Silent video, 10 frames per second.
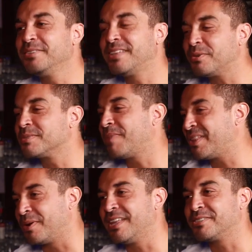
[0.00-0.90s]
That was, by
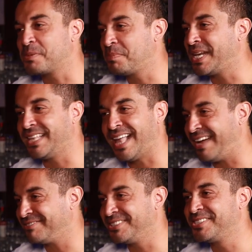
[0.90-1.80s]
the way, that was a pity
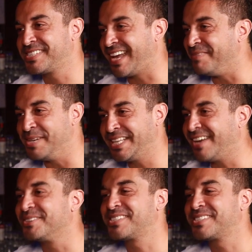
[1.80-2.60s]
laugh you just gave me. That was